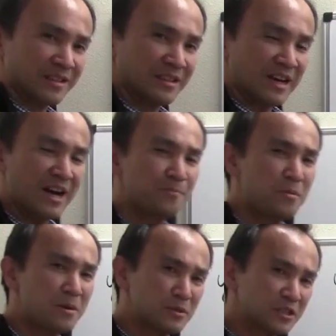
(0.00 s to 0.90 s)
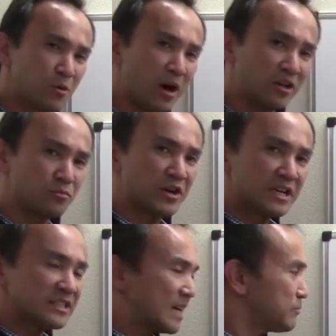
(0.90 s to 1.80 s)
I purposely want to bring
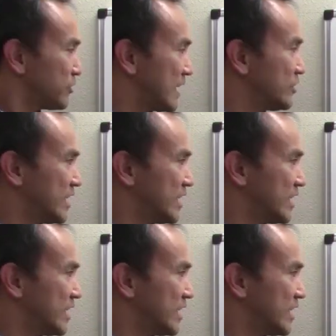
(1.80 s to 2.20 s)
this up so that you can